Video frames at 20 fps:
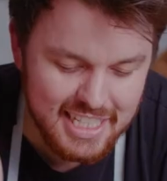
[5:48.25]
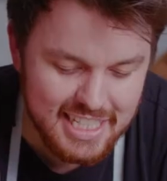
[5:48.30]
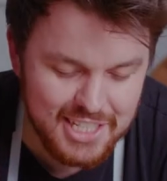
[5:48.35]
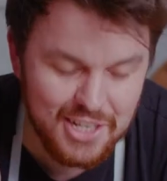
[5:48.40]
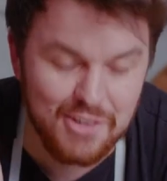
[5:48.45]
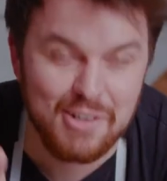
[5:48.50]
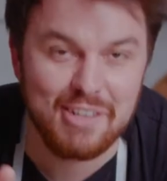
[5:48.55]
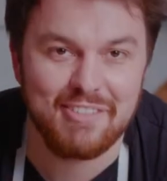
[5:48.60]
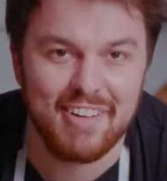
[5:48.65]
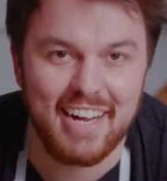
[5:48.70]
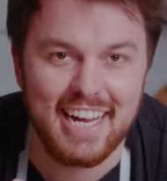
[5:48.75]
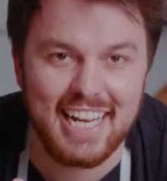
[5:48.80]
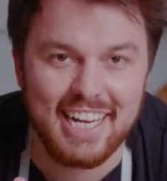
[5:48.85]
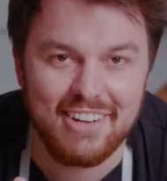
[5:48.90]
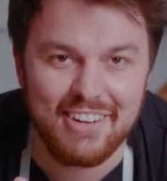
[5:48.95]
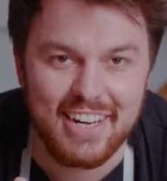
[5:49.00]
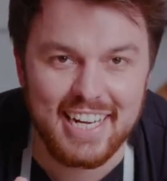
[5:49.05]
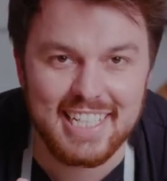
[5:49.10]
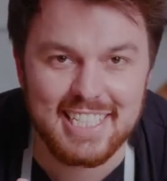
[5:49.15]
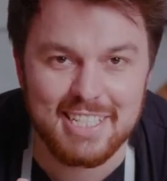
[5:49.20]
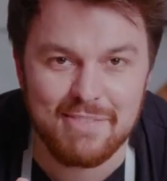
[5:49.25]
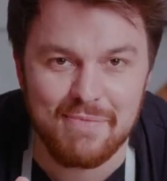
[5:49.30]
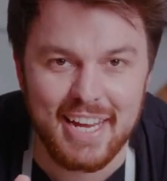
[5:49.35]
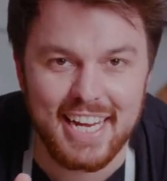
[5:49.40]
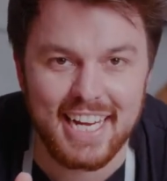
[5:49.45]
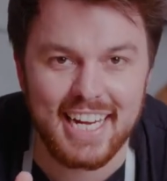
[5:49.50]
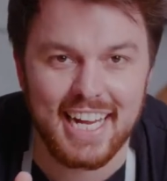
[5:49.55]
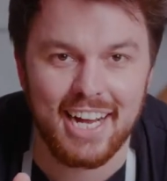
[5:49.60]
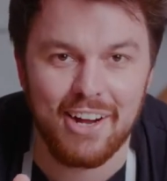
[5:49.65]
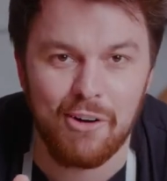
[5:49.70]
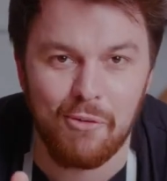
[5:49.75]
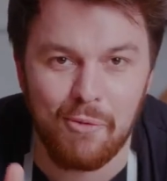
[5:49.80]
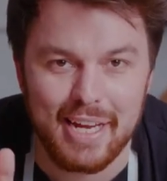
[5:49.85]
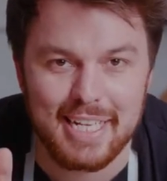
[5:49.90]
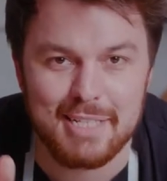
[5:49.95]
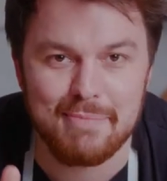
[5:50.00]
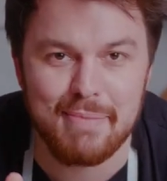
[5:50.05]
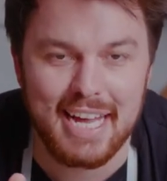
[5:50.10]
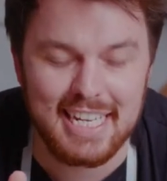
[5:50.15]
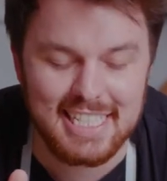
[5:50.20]
So we're finally ready to make our
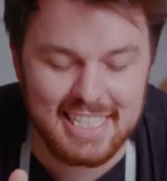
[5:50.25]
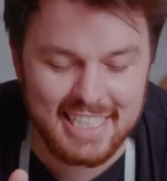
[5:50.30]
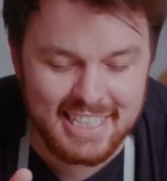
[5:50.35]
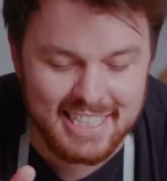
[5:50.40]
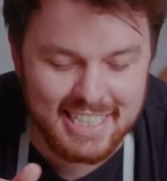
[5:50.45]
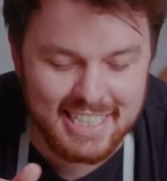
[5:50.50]
wet batter.